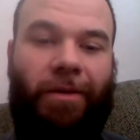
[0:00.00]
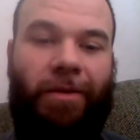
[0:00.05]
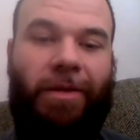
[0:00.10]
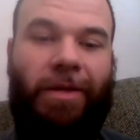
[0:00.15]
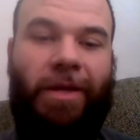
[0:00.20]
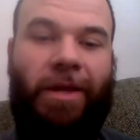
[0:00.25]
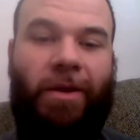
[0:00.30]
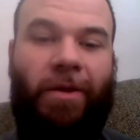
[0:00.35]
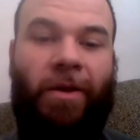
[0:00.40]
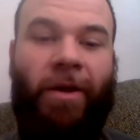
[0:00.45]

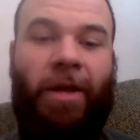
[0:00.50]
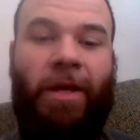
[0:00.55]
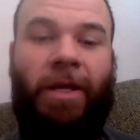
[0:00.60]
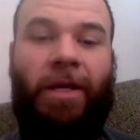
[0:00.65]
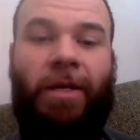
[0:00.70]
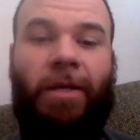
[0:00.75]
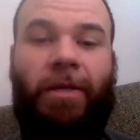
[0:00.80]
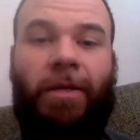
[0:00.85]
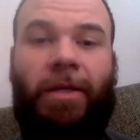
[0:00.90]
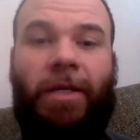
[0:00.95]
Year,
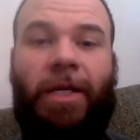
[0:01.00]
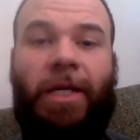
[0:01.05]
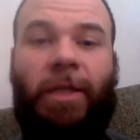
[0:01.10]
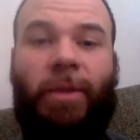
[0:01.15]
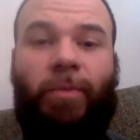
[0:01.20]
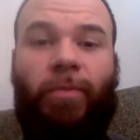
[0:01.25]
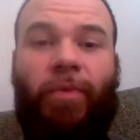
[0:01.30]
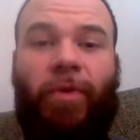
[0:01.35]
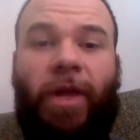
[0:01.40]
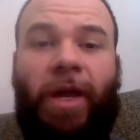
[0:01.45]
he's
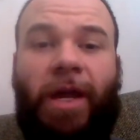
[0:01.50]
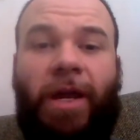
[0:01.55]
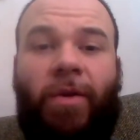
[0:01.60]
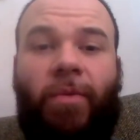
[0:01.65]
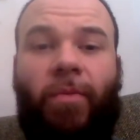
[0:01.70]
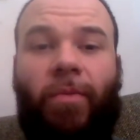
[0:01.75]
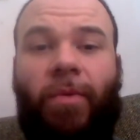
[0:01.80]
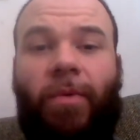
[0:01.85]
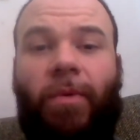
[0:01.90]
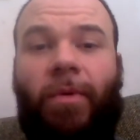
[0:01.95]

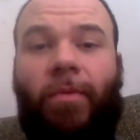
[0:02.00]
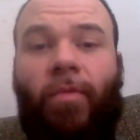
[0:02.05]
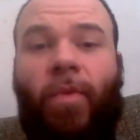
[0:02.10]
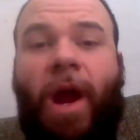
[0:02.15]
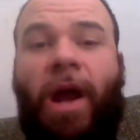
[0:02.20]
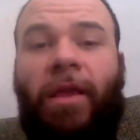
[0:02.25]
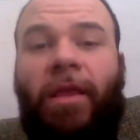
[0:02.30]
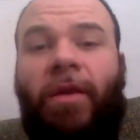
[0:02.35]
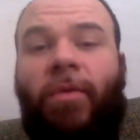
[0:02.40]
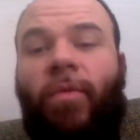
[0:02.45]
played.
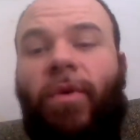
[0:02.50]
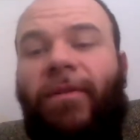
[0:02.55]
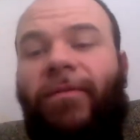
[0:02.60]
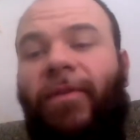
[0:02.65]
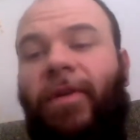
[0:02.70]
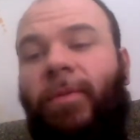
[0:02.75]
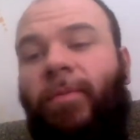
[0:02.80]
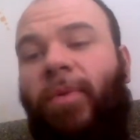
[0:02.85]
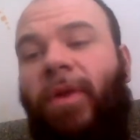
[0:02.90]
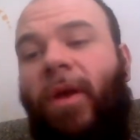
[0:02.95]
Riley Reiff
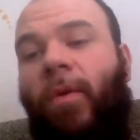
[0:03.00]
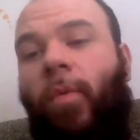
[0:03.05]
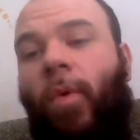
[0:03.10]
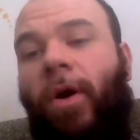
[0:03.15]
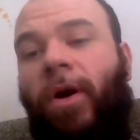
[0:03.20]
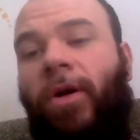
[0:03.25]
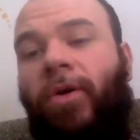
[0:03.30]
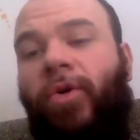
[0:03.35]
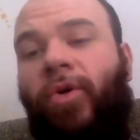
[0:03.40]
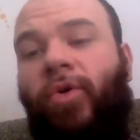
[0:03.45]
has played
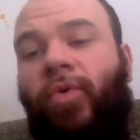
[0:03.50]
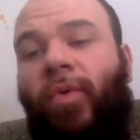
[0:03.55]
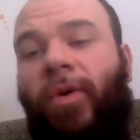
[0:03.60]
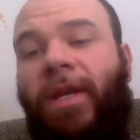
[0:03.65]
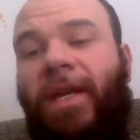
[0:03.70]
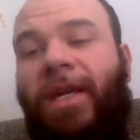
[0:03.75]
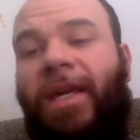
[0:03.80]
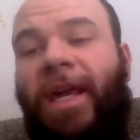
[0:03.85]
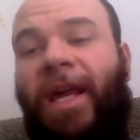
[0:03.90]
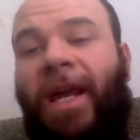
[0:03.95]

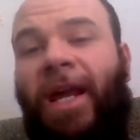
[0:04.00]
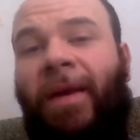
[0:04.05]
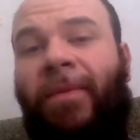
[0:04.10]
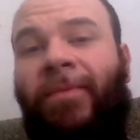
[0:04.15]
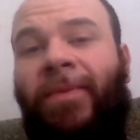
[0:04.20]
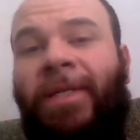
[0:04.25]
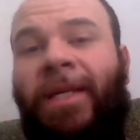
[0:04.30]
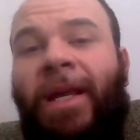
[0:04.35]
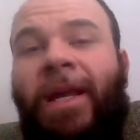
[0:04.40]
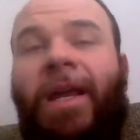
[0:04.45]
120
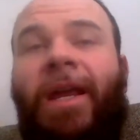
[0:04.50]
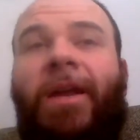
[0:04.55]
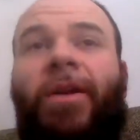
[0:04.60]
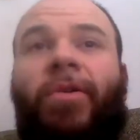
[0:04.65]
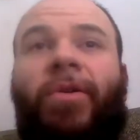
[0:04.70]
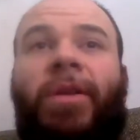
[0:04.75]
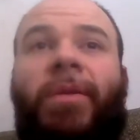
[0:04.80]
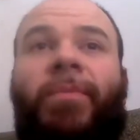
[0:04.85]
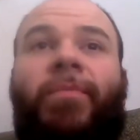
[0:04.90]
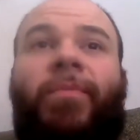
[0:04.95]
games and
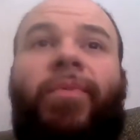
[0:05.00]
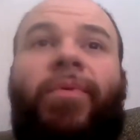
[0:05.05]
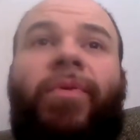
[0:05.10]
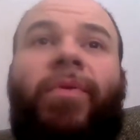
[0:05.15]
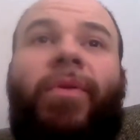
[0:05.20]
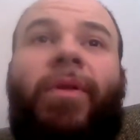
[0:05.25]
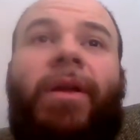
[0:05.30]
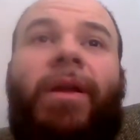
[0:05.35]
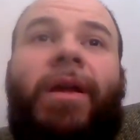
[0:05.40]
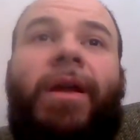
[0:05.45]
only,
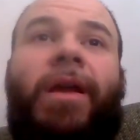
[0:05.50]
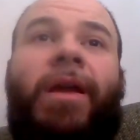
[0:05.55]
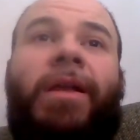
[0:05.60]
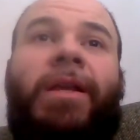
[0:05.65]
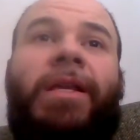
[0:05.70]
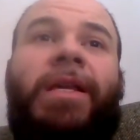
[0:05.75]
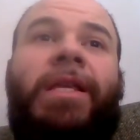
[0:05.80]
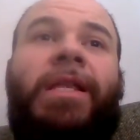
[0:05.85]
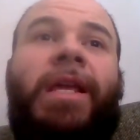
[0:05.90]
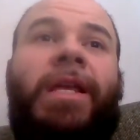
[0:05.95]

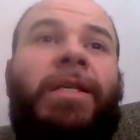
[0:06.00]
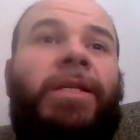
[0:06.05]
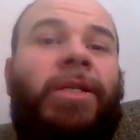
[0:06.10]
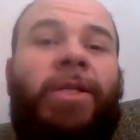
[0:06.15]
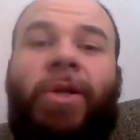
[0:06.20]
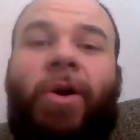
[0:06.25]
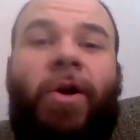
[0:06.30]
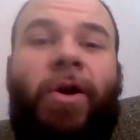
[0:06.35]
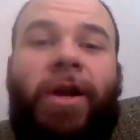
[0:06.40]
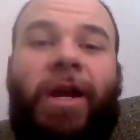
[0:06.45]
and he didn't
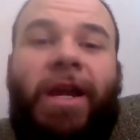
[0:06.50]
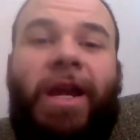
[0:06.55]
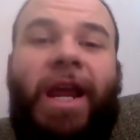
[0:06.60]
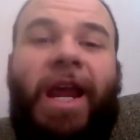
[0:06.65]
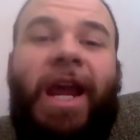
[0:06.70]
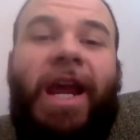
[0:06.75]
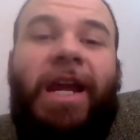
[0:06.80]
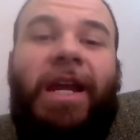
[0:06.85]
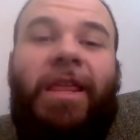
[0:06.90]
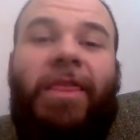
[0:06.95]
start in
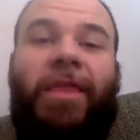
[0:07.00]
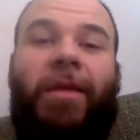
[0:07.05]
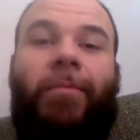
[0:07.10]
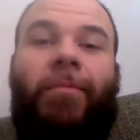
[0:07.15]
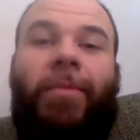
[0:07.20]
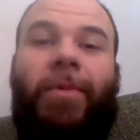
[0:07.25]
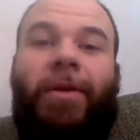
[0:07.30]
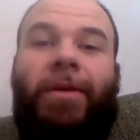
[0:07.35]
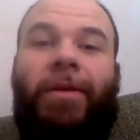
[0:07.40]
eight of them.